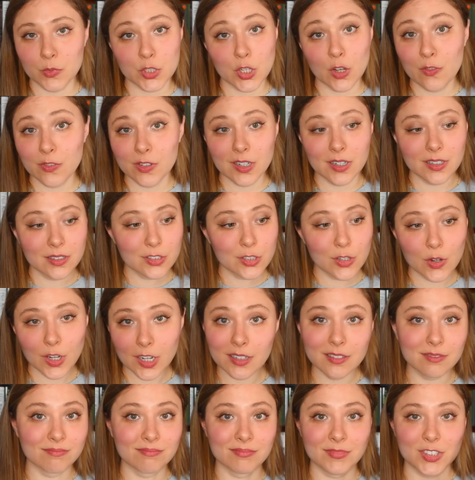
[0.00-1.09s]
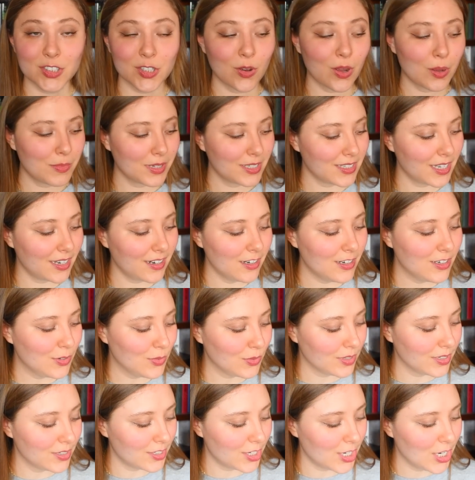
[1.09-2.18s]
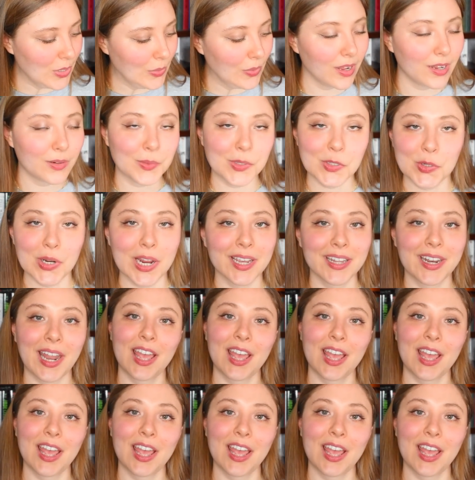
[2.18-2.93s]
So far, so good. So I'm excited to continue on with Dragon